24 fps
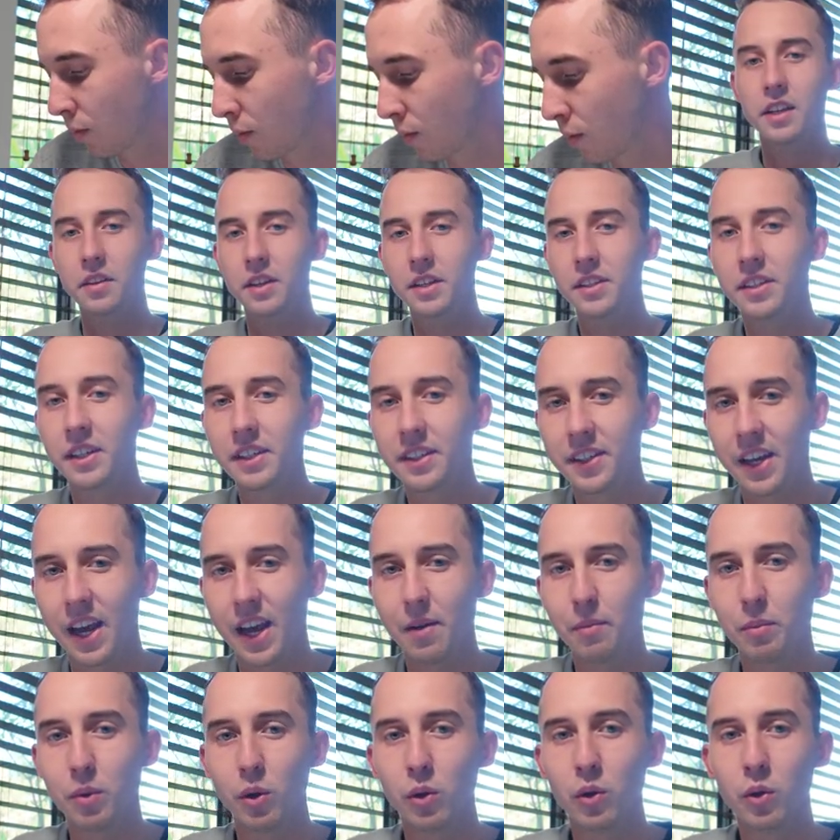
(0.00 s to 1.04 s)
In this
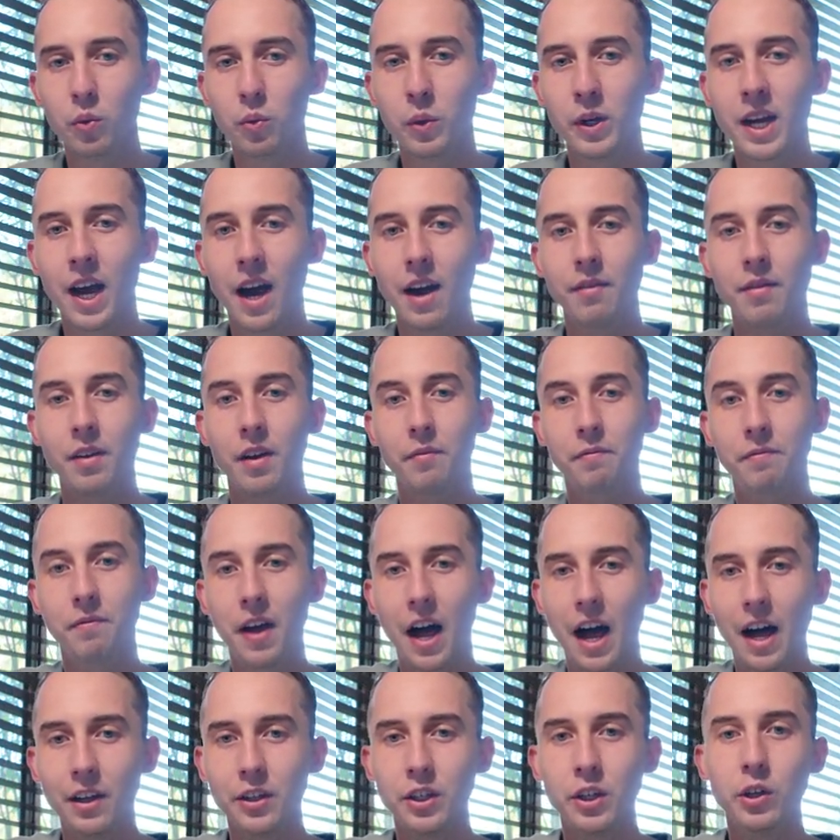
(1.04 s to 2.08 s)
example, we have
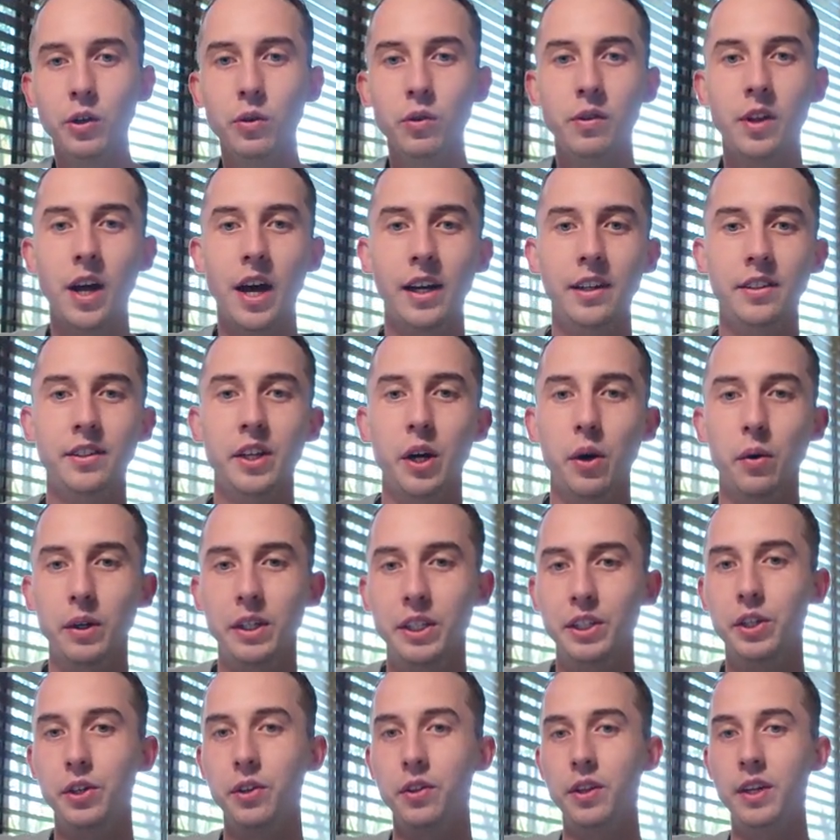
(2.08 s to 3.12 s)
value that is
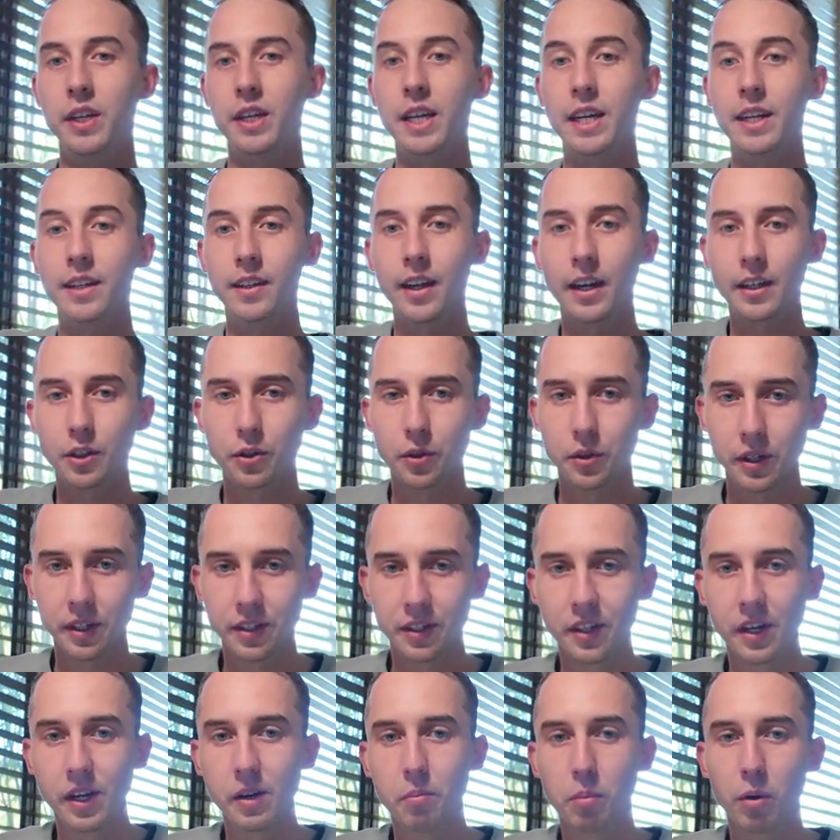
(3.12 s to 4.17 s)
going to the
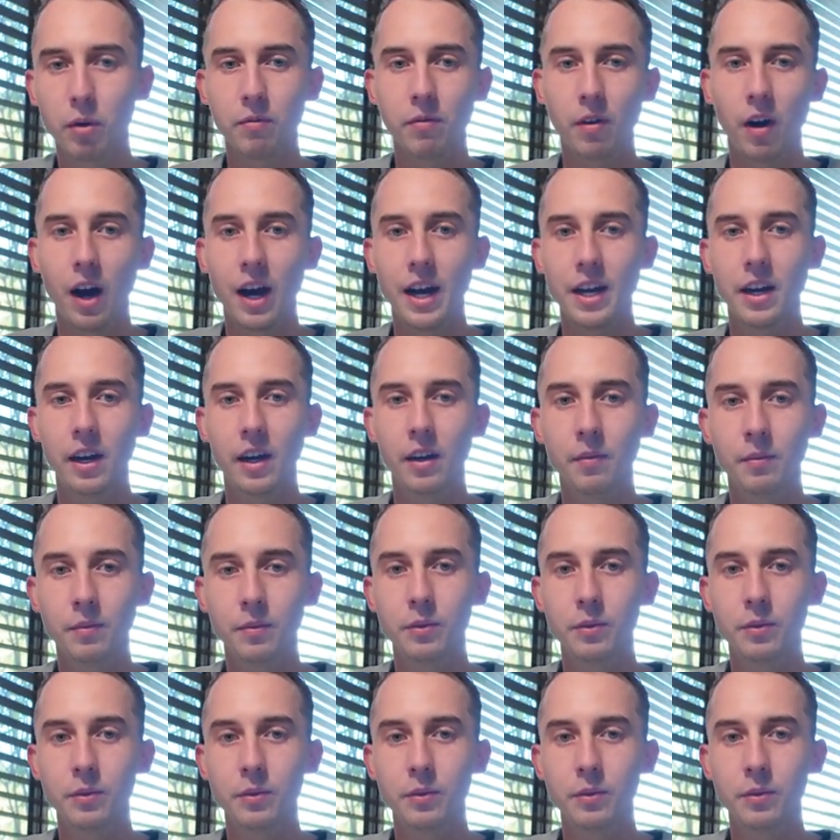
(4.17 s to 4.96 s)
electricity provider.